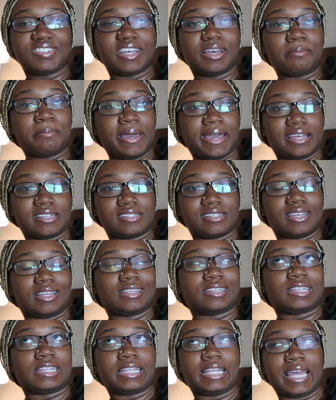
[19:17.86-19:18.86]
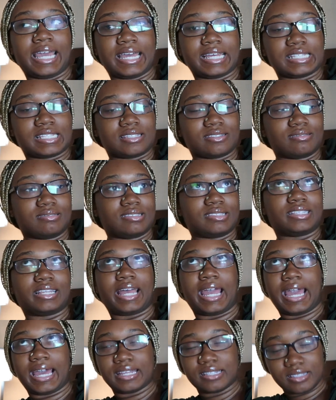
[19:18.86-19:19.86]
Amazing. Lit.
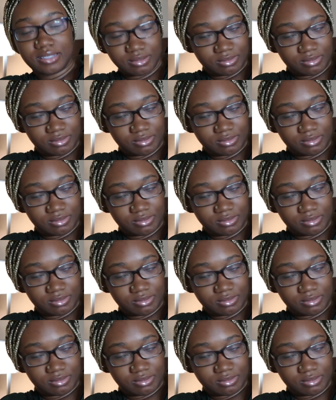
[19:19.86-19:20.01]
Lit.